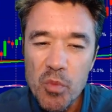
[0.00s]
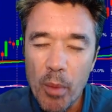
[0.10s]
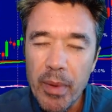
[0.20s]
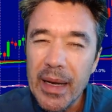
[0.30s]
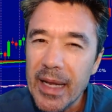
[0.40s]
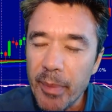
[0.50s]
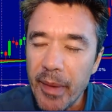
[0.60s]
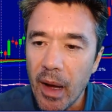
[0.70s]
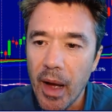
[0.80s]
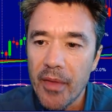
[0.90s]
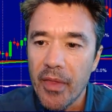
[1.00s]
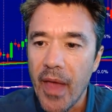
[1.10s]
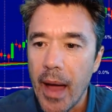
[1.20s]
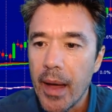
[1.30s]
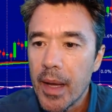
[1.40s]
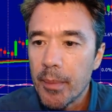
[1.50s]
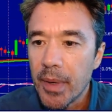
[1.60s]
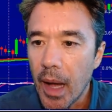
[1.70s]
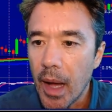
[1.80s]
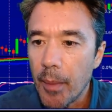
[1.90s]
Probably a little bit higher than that,
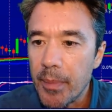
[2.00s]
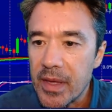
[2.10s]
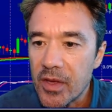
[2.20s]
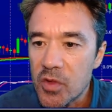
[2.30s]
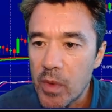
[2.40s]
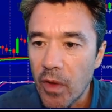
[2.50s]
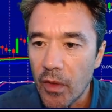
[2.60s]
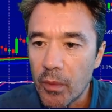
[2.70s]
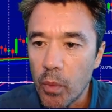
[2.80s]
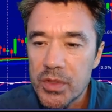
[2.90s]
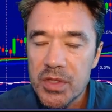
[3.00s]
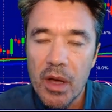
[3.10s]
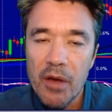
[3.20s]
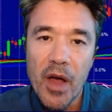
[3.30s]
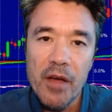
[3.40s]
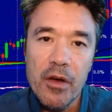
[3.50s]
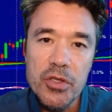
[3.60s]
but uh, because we've got the uh, five